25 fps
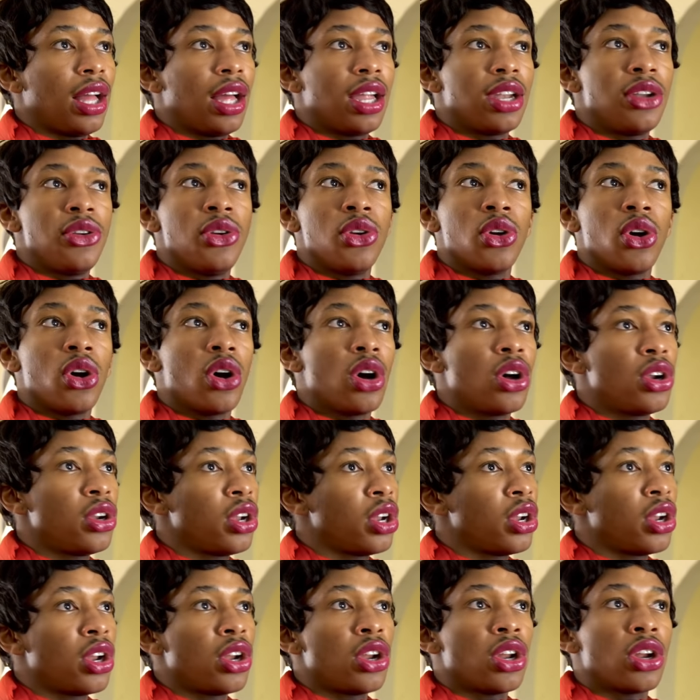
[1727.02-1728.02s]

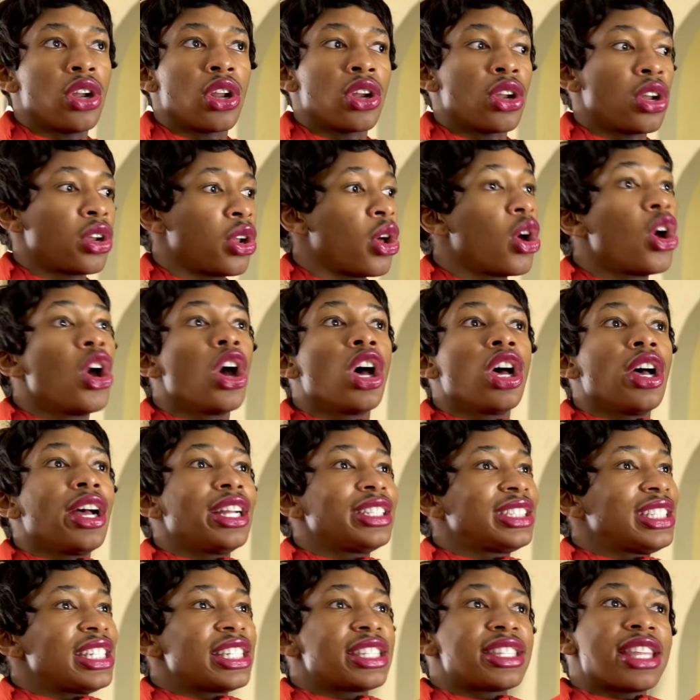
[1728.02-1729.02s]
No.
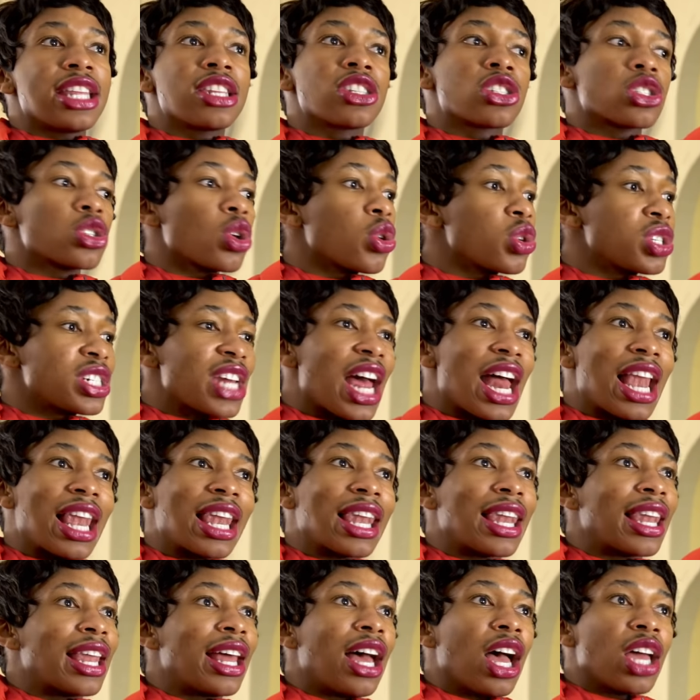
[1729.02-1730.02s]
Distance social.
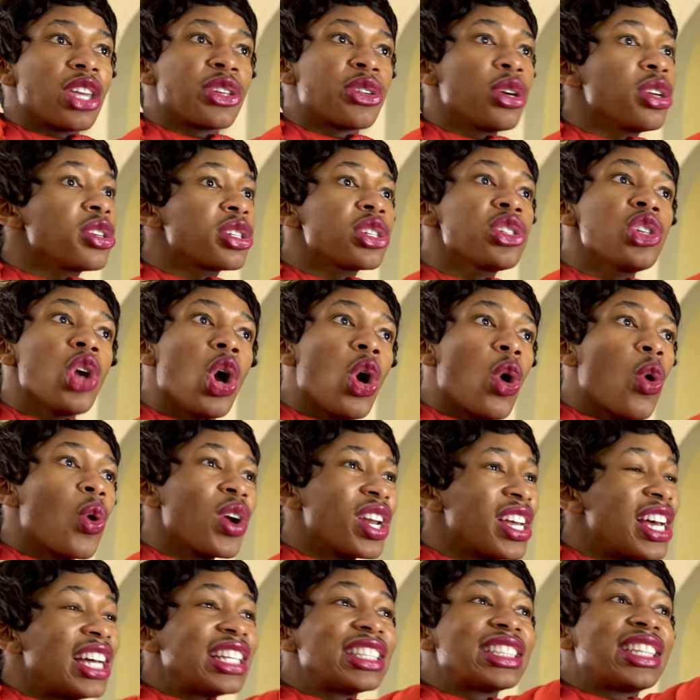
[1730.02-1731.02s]
Don't you
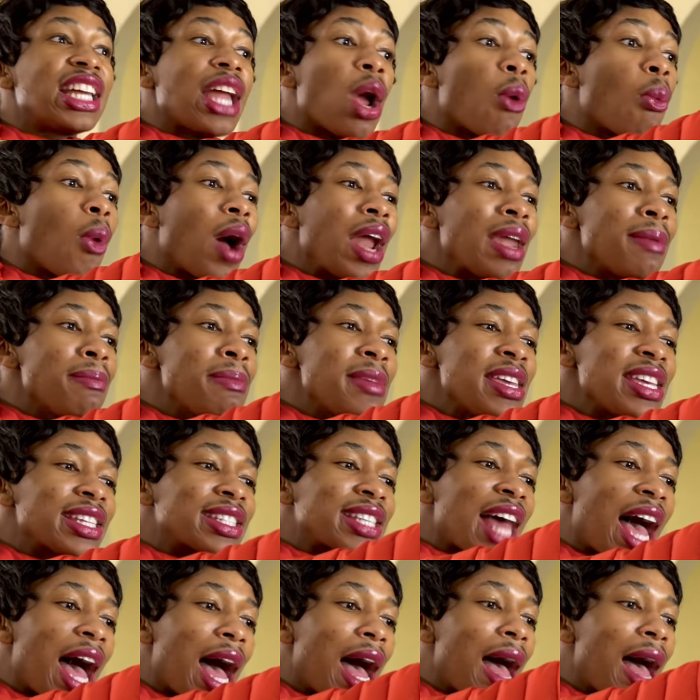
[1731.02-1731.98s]
know? 1 meter.